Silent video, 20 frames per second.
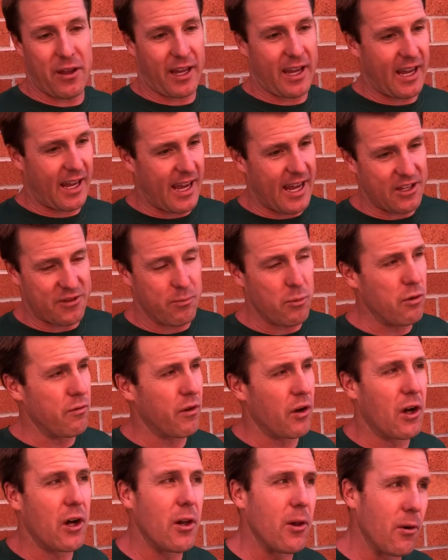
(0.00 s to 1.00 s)
They got guys
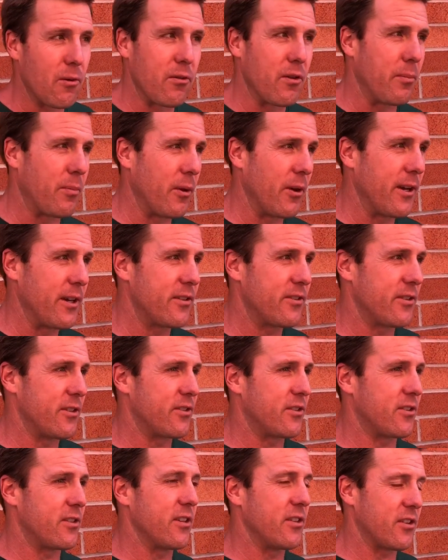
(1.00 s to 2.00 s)
moving all over the place.
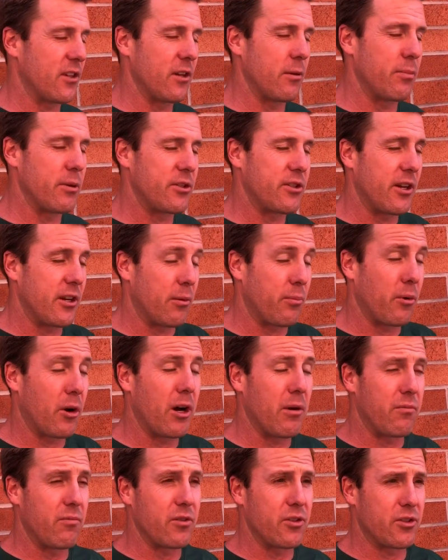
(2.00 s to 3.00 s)
It's going to present a
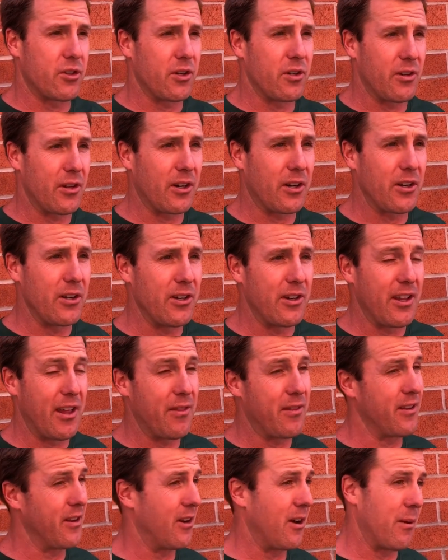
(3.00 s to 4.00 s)
problem for sure. They're good.
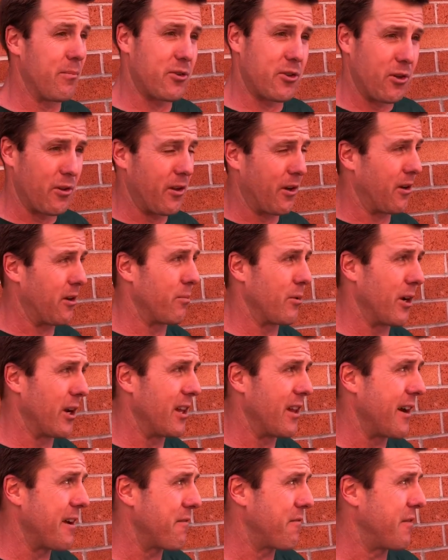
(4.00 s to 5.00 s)
You know, I'm sure they're going to bring
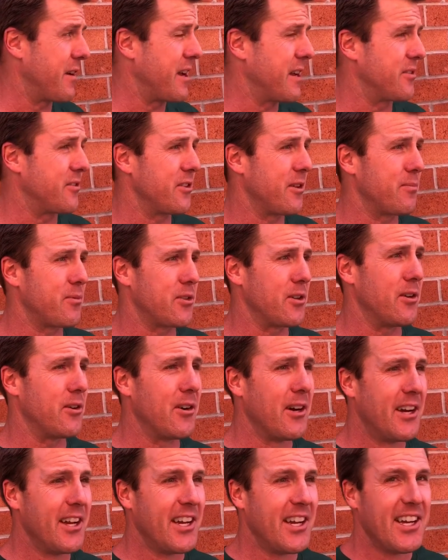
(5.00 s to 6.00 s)
a lot of fans up. So
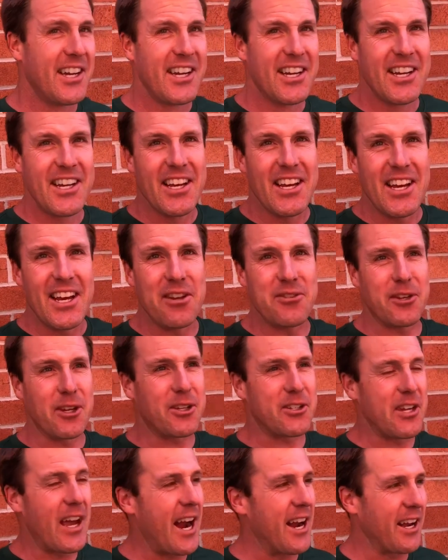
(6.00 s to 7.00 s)
it's
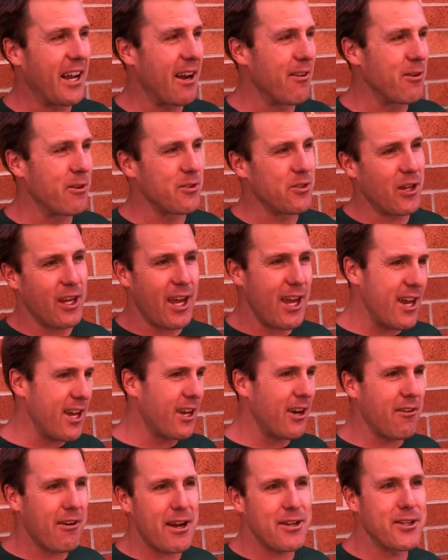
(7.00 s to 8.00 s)
exciting. Everyone's like, hey,
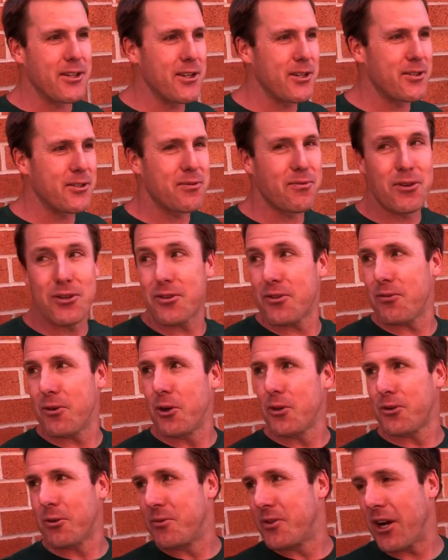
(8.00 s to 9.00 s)
congratulations versus
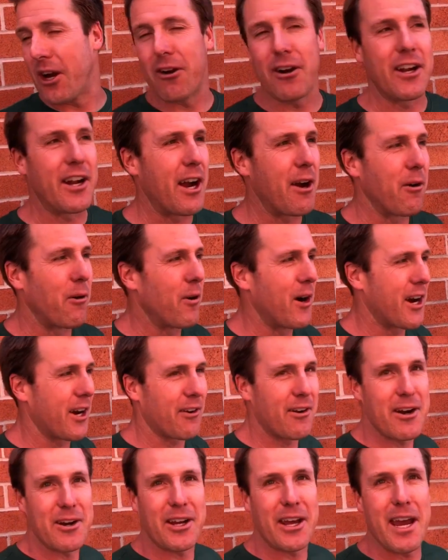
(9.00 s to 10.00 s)
Folsom. Terry and I were
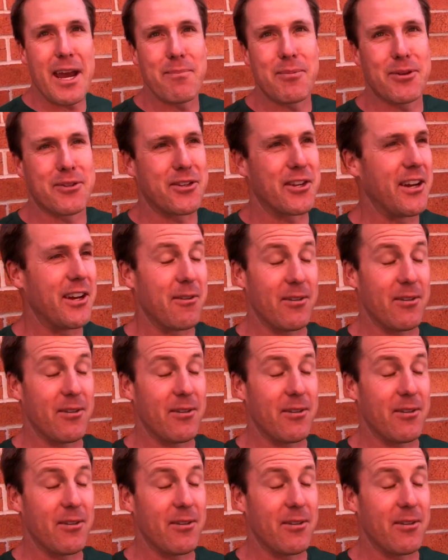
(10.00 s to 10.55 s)
walking around campus today.